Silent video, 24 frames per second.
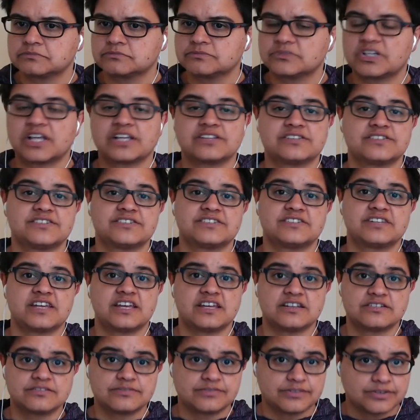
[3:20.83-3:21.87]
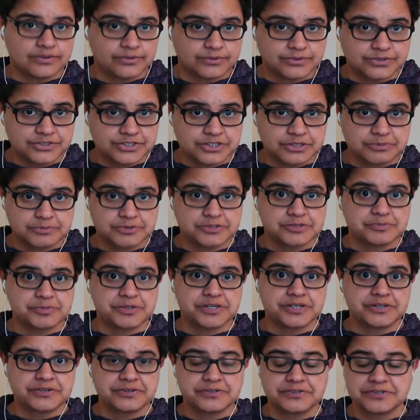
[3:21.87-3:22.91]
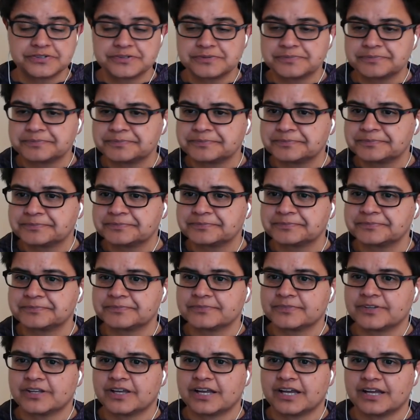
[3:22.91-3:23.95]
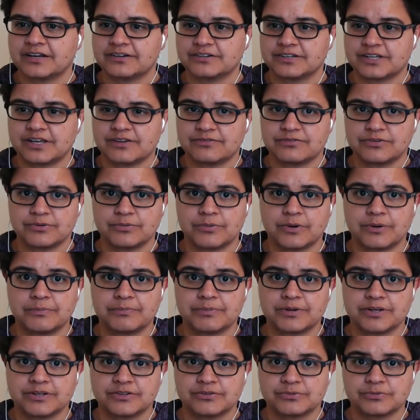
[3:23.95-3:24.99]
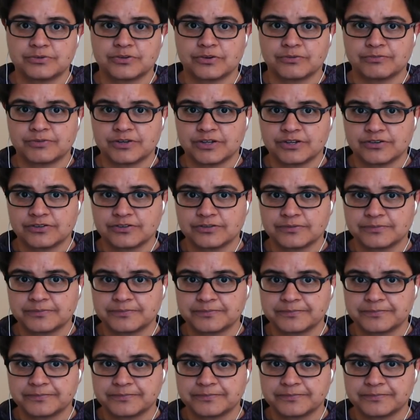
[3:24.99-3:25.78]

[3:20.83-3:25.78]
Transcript: That's sit for non-German speakers. And everyone, because it was obvious.